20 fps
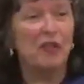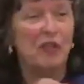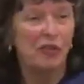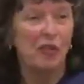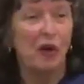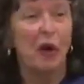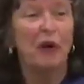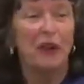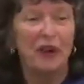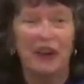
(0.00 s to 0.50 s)

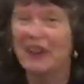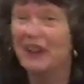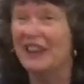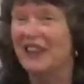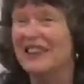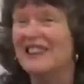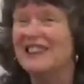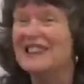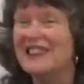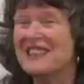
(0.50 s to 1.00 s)

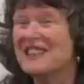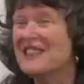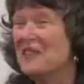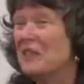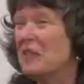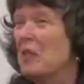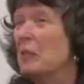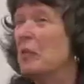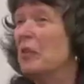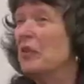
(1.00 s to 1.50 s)
foreignness of
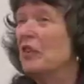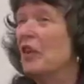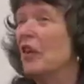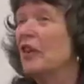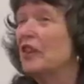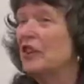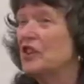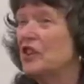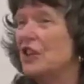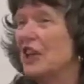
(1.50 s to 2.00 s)
the
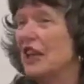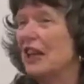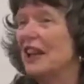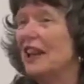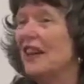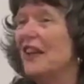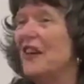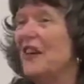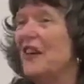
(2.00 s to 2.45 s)
mythology,